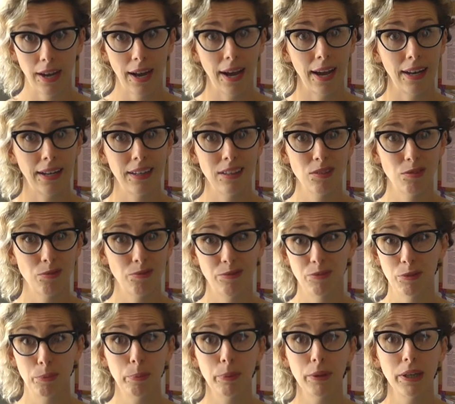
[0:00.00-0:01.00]
and it's
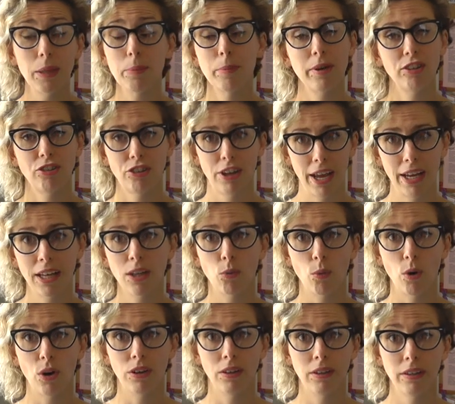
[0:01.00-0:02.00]
for pretty much
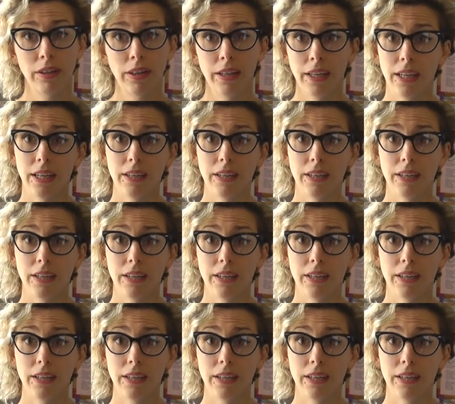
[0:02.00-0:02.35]
anyone.